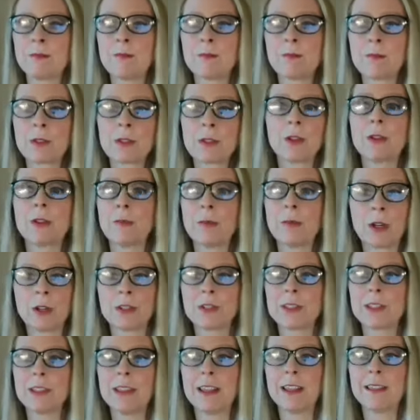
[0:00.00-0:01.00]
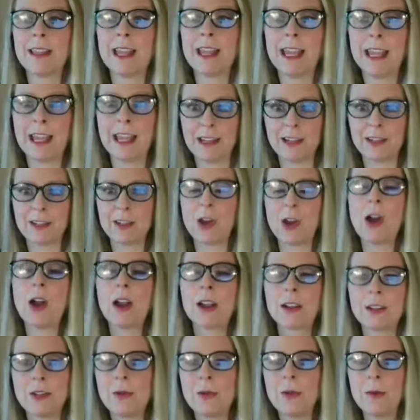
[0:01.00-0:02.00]
certain person that they can
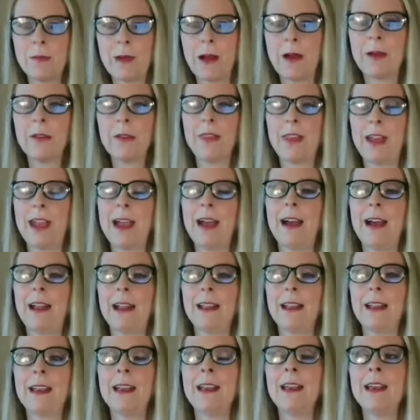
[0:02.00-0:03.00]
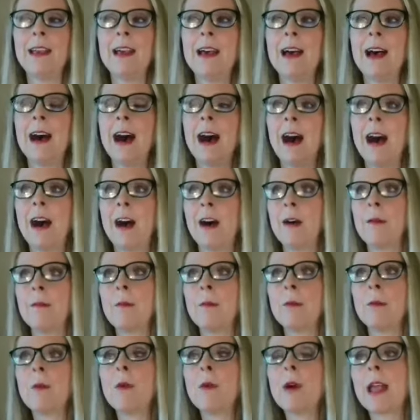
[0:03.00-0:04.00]
talk to about that.
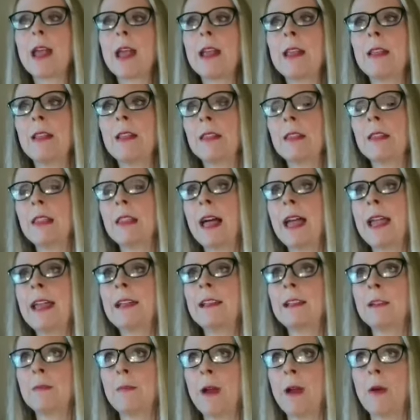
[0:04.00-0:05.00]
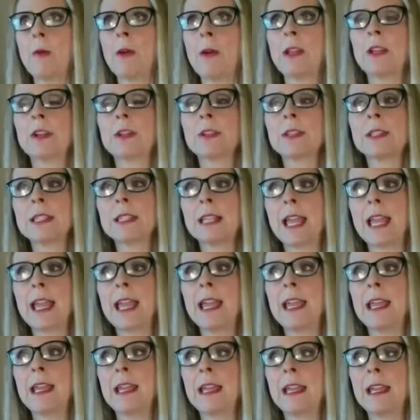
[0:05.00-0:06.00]
What I liked about what you're
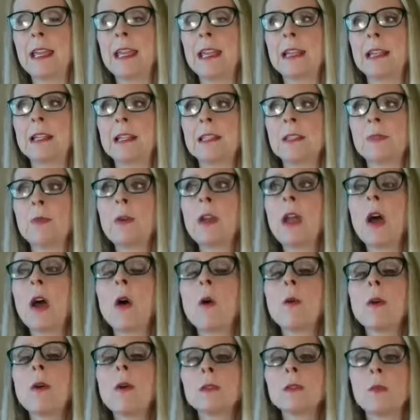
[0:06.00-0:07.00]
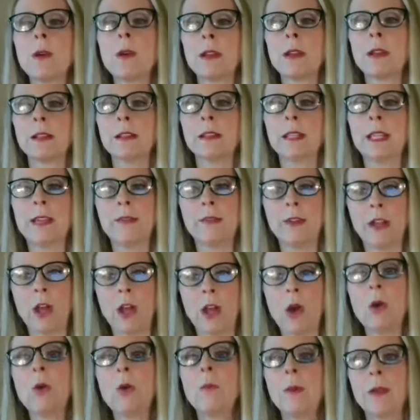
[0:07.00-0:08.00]
saying is we always want to leave it
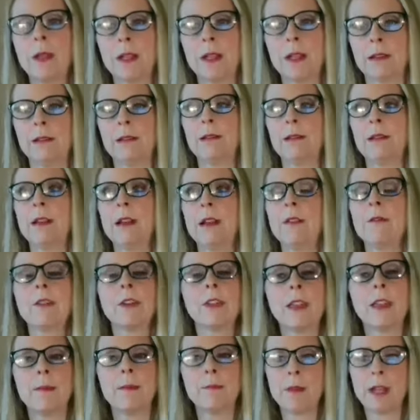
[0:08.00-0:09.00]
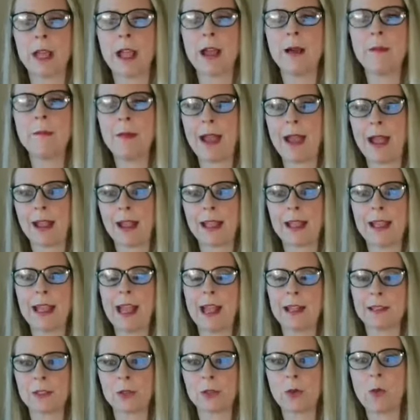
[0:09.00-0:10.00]
open for them to come back and
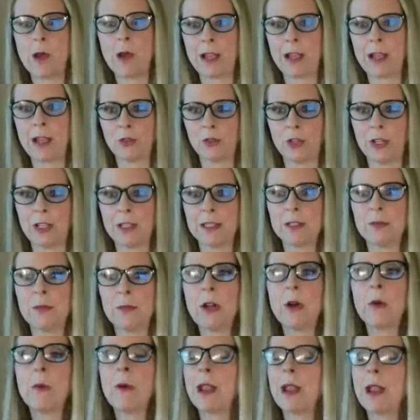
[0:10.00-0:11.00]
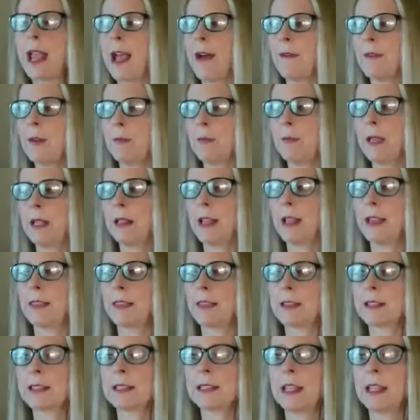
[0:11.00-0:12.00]
ask questions. We don't want to have it be like
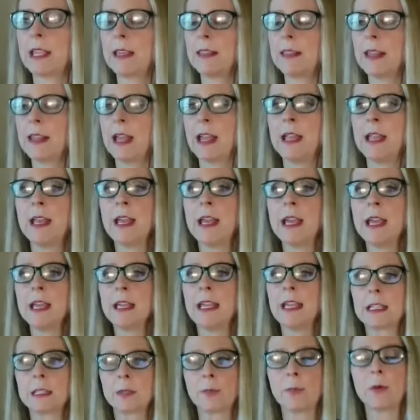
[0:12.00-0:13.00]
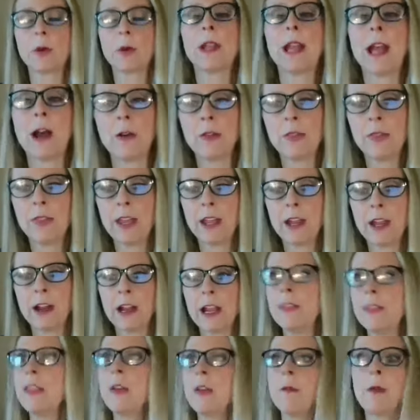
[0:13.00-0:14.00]
this thing that gets put out there
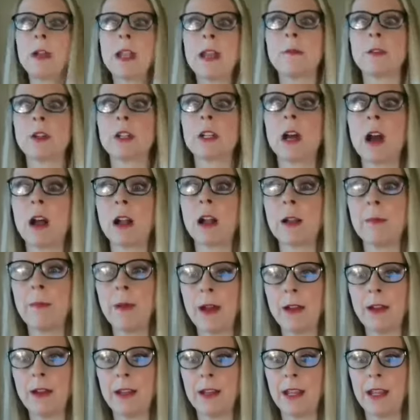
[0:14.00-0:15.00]
and then we never talk about it